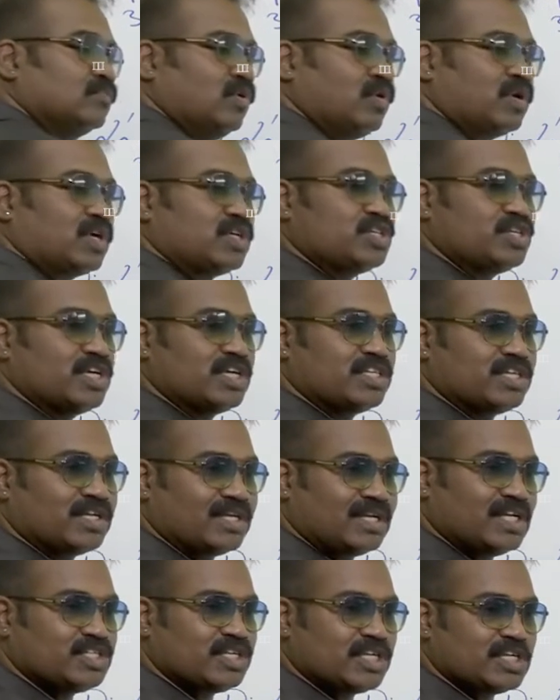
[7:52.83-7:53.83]
Okay,
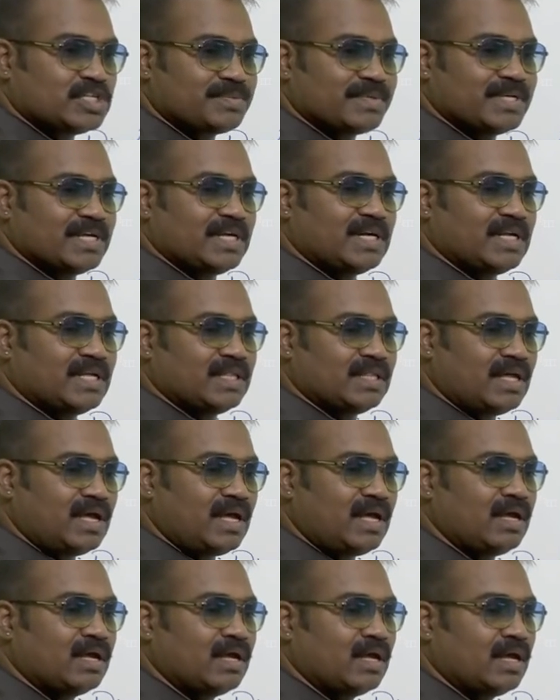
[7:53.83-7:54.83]
Siachen Glacier is present in
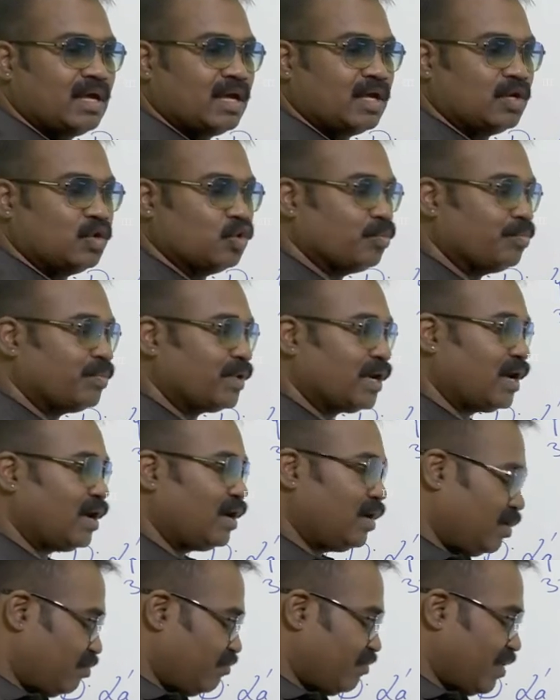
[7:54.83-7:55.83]
the
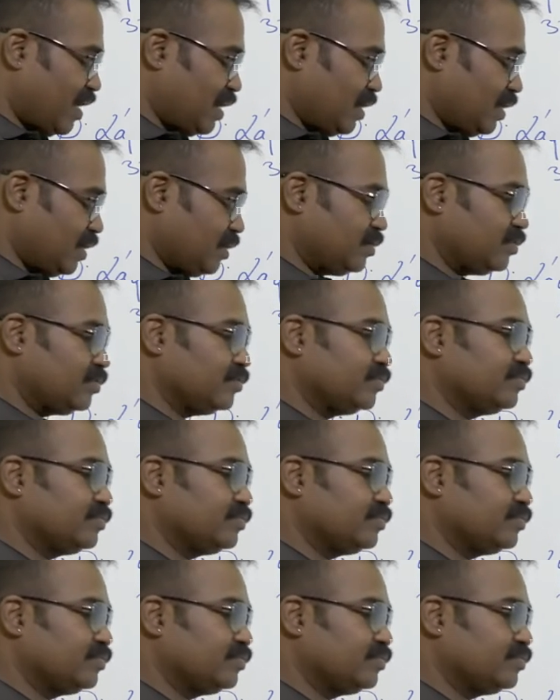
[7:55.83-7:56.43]
Nubra Valley.